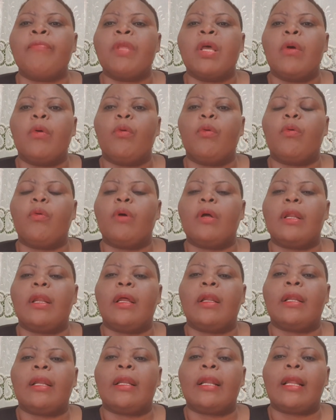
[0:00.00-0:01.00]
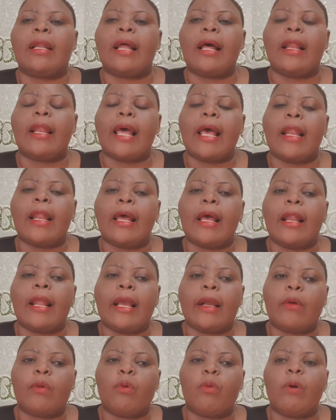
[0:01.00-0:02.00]

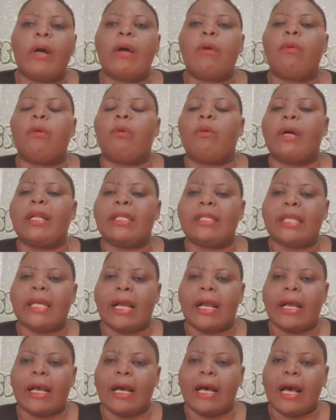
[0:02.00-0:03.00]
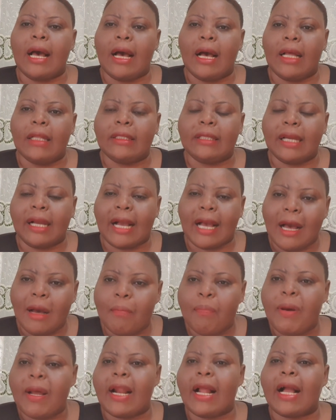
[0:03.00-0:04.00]
when the
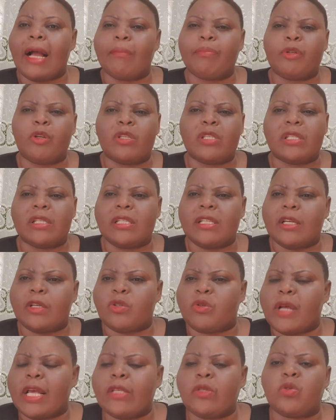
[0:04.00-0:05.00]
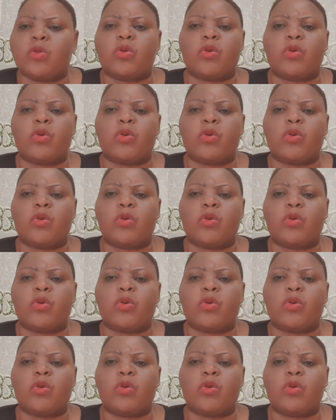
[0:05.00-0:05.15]
Kampala capital city tries